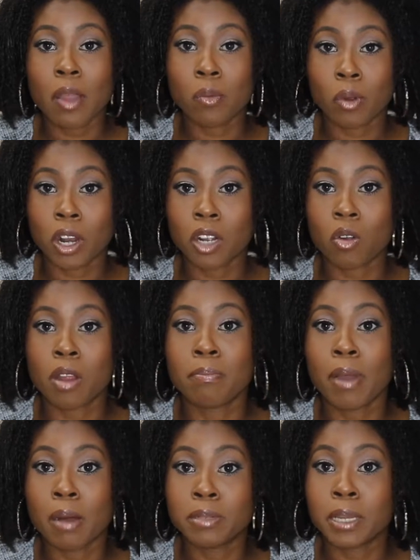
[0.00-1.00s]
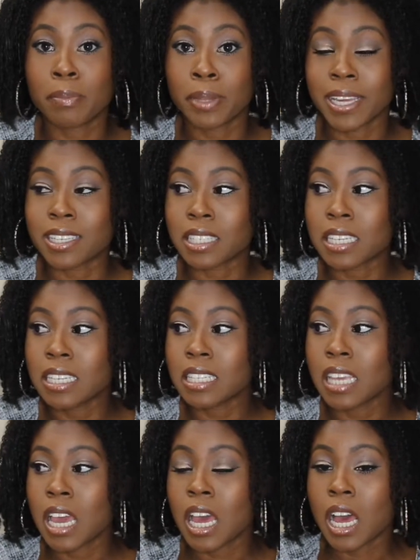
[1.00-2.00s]
at work or in public
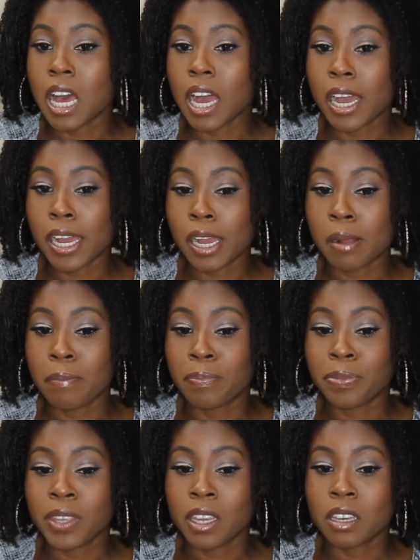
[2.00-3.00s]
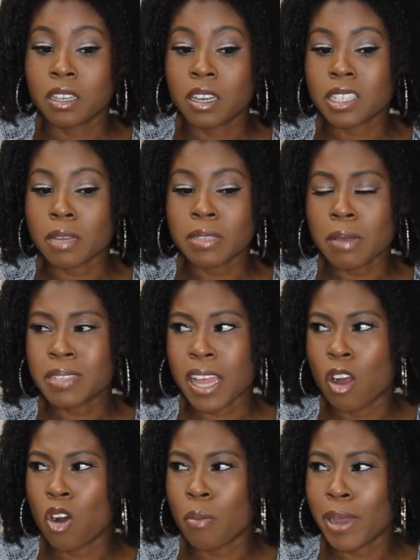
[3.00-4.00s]
places, because sometimes
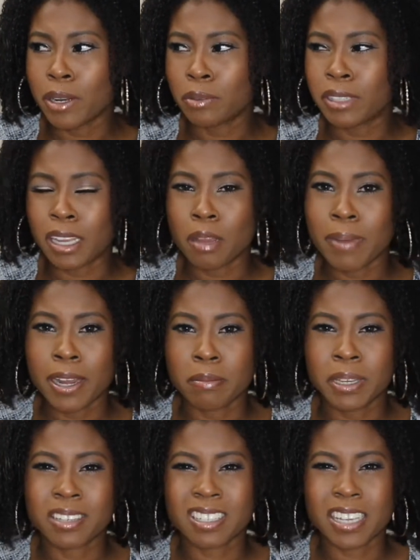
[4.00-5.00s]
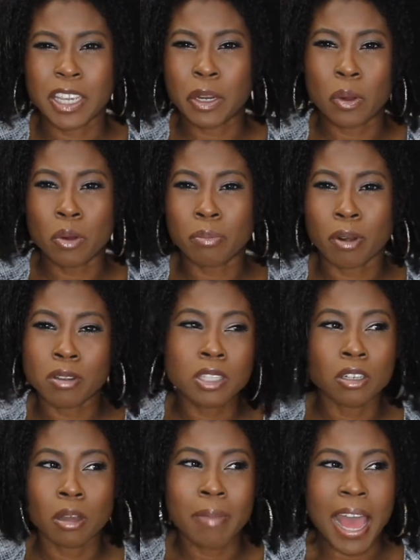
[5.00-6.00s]
at home I don't think about it because it's like your own
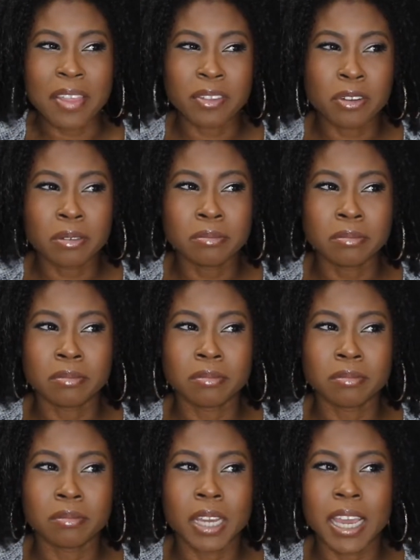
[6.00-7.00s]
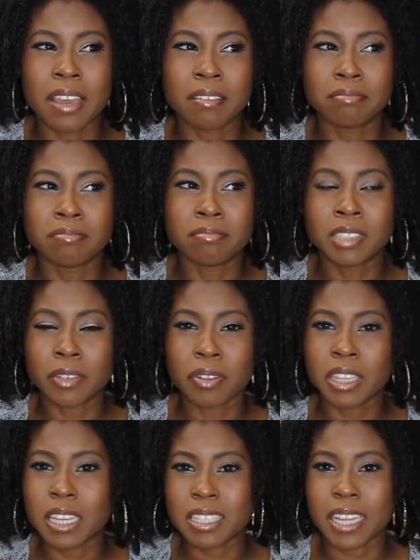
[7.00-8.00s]
personal bathroom and
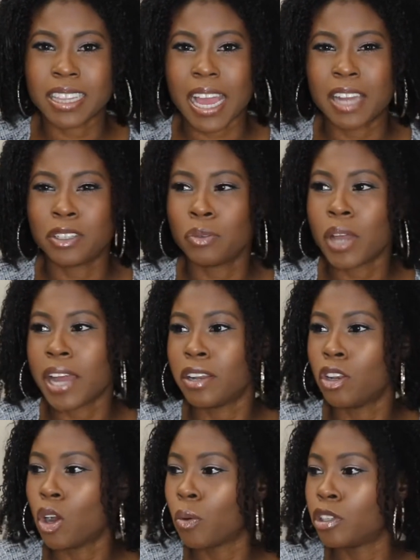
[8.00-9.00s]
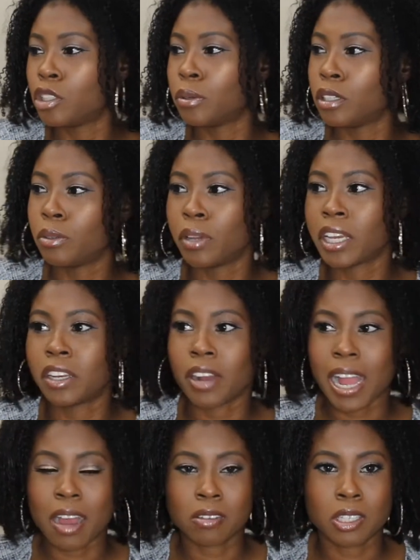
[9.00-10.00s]
different things like that, and you kind of know what you were doing in
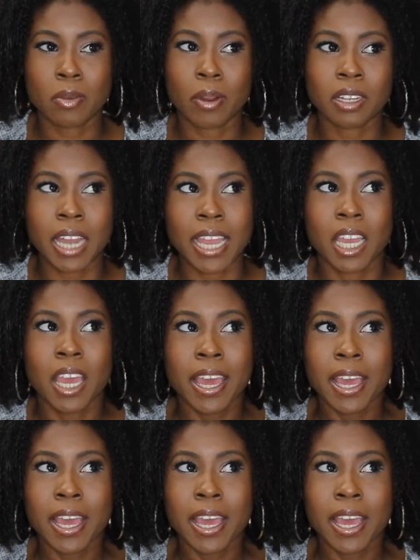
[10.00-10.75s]
your house. You weren't like,